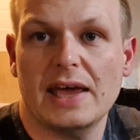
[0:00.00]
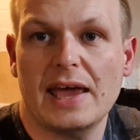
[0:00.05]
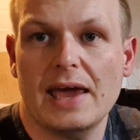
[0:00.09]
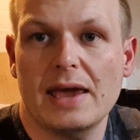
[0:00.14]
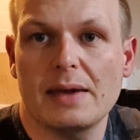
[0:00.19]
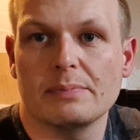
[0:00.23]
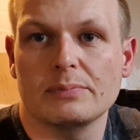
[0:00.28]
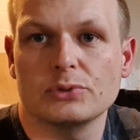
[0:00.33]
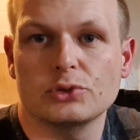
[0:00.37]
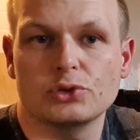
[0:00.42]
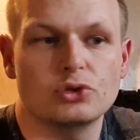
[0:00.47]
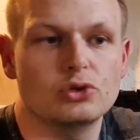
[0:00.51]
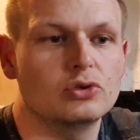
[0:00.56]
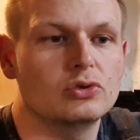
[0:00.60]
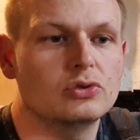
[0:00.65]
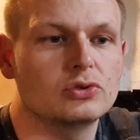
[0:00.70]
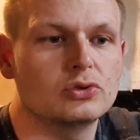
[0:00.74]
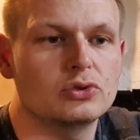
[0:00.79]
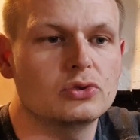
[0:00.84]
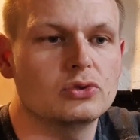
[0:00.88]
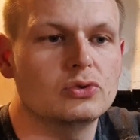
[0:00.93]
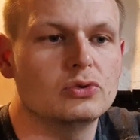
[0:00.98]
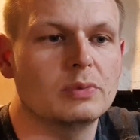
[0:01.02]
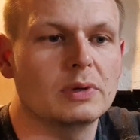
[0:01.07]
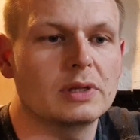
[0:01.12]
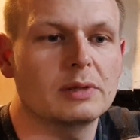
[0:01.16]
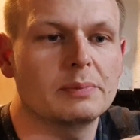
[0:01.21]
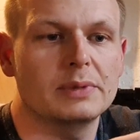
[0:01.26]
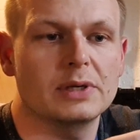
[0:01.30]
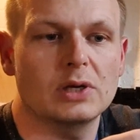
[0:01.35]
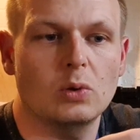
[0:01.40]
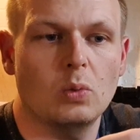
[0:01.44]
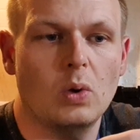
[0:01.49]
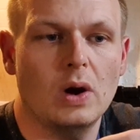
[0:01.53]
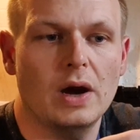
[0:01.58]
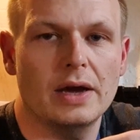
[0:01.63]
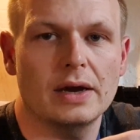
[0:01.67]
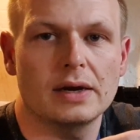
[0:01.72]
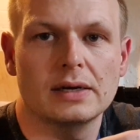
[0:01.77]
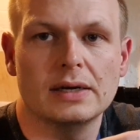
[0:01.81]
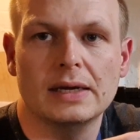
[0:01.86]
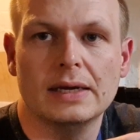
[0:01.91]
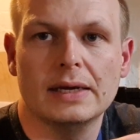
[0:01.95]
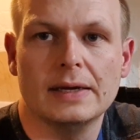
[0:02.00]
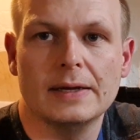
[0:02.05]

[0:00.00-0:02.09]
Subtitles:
M 2mm wire.